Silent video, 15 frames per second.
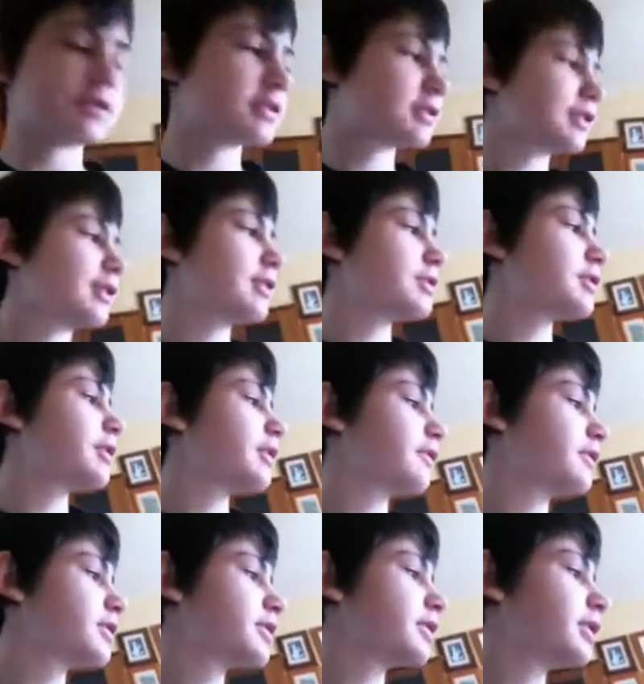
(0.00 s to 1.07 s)
it, just in case you
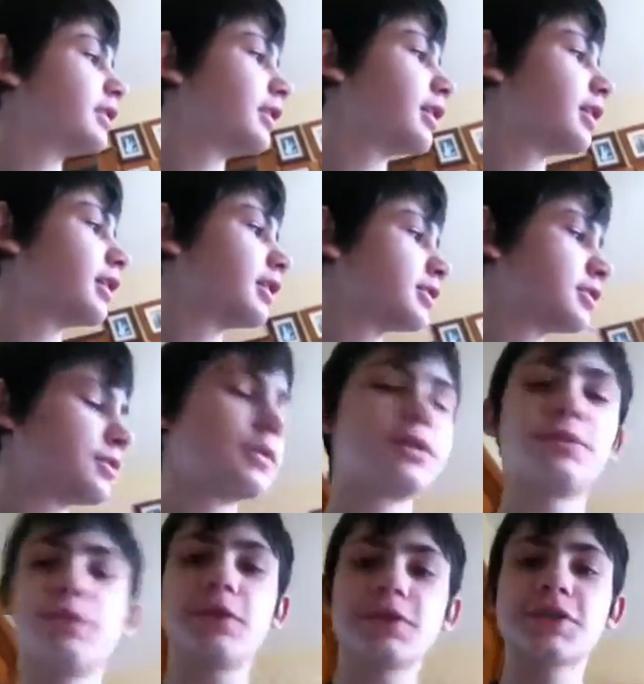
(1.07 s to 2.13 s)
haven't seen it and you
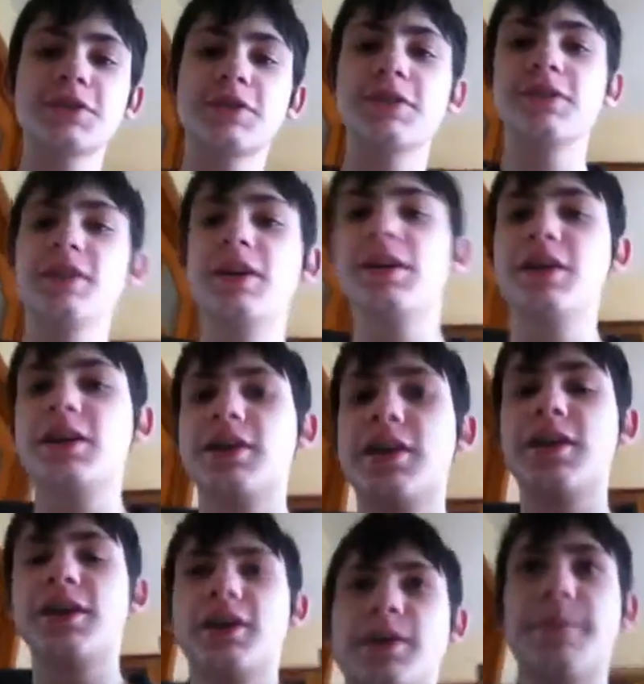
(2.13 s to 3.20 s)
want to watch it.
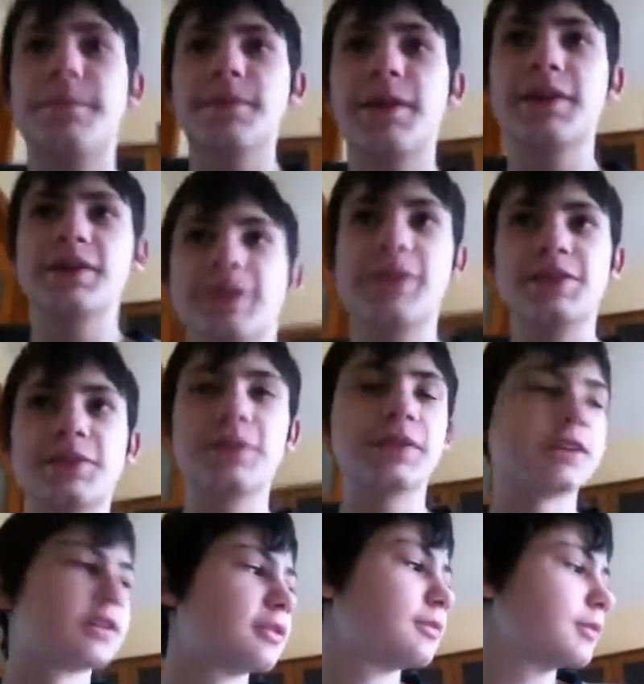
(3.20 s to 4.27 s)
Um, it is a
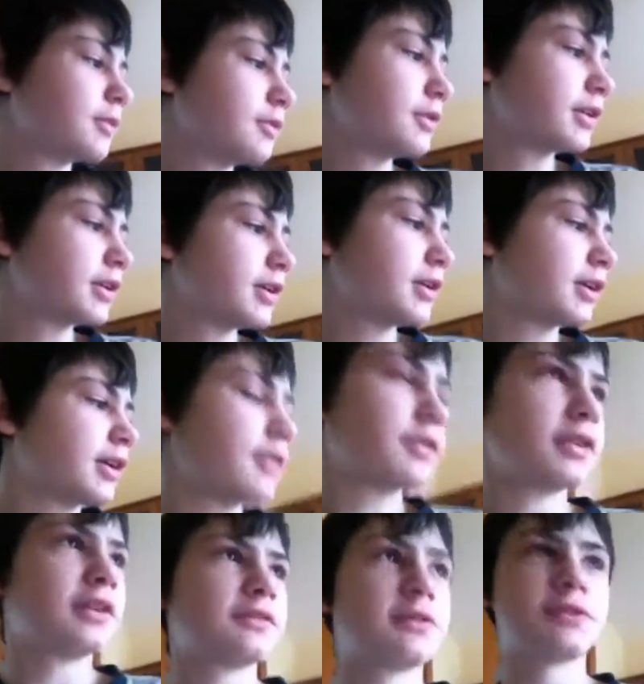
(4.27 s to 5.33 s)
really good movie. Like
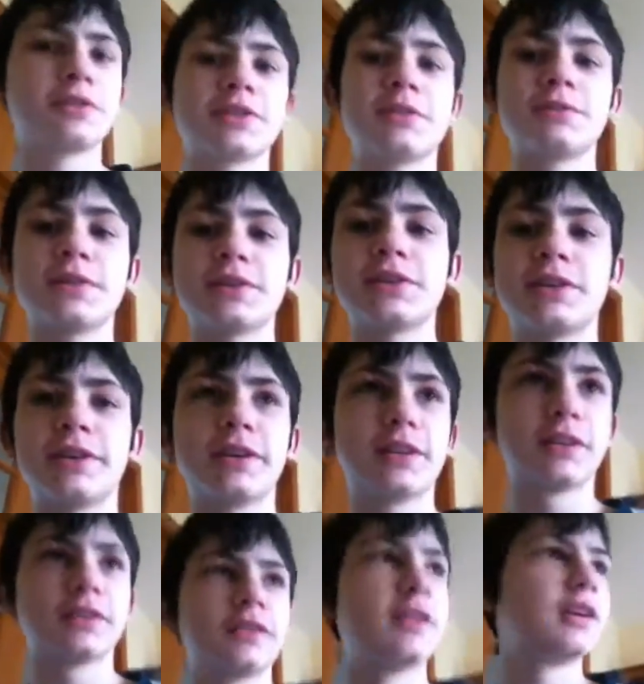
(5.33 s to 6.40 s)
if you love Christmas
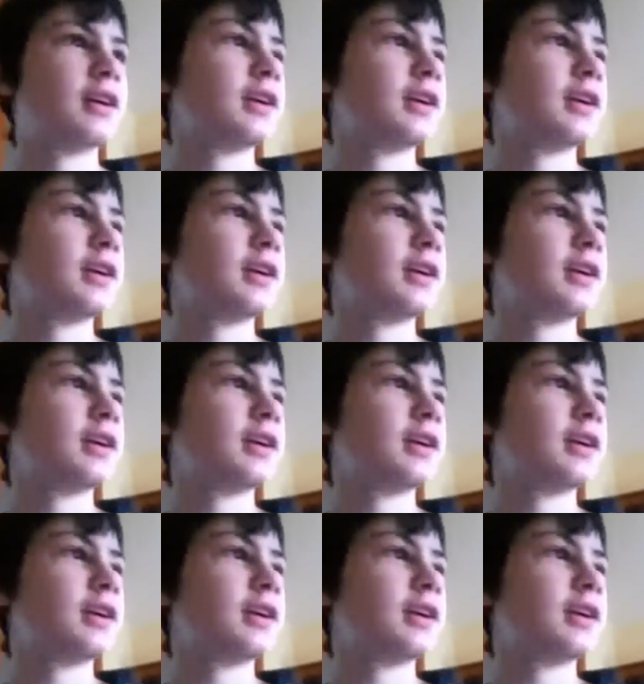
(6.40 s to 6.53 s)
and